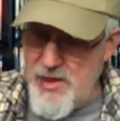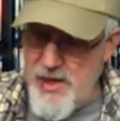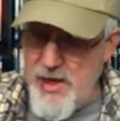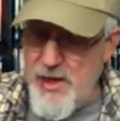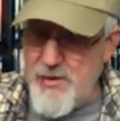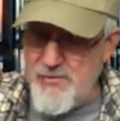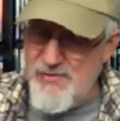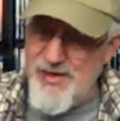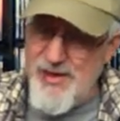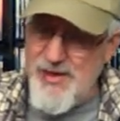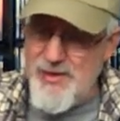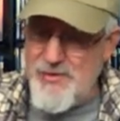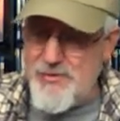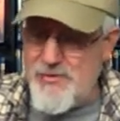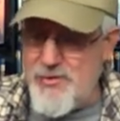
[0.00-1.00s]
And eh,
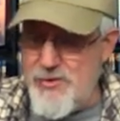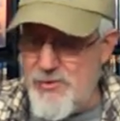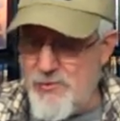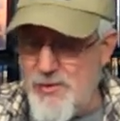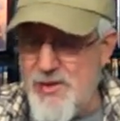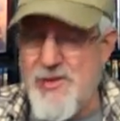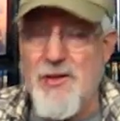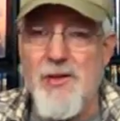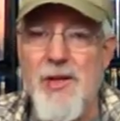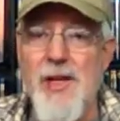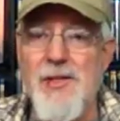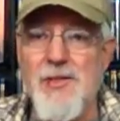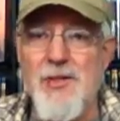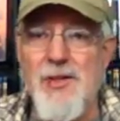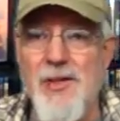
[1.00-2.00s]
2 wasn't
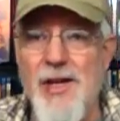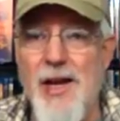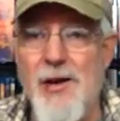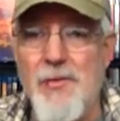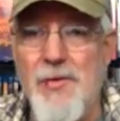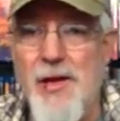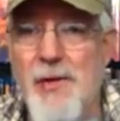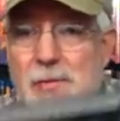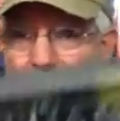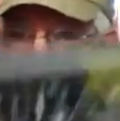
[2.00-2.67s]
as good, I don't think,